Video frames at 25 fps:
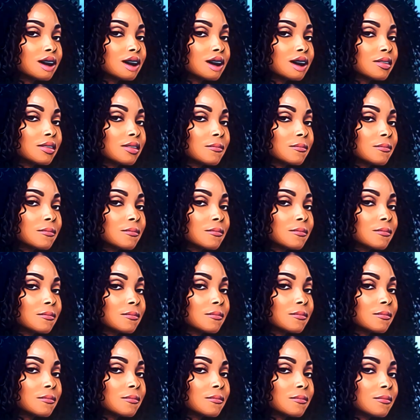You know, small
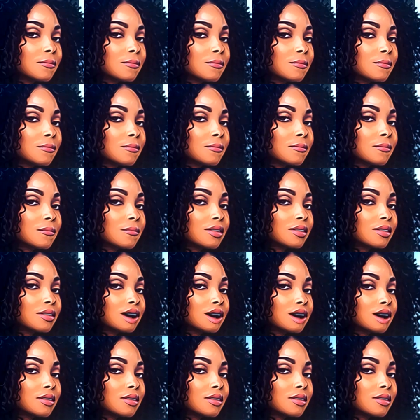things that
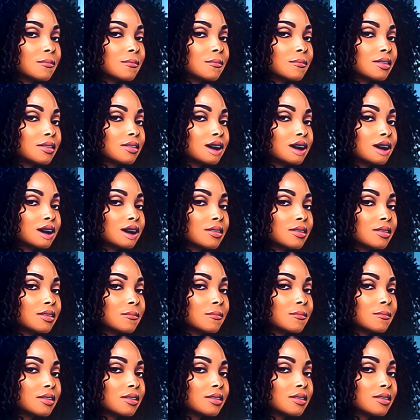Miguel may
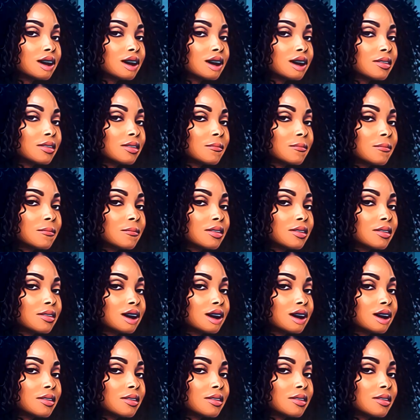suggest to her,
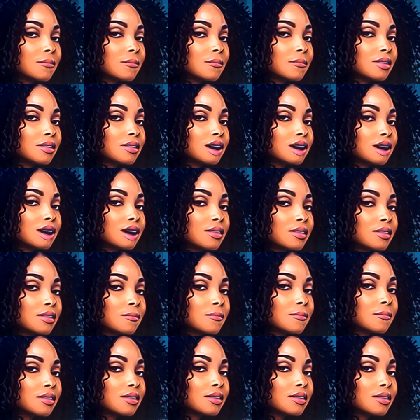she can see
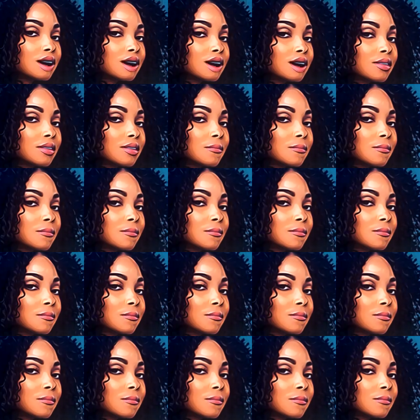herself starting to get
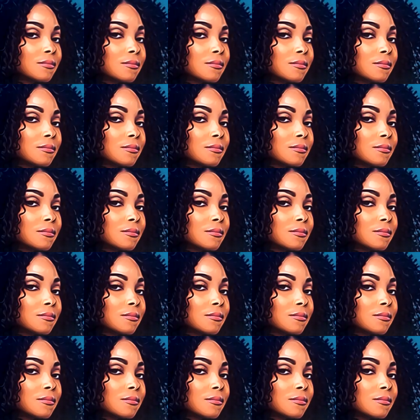defensive, and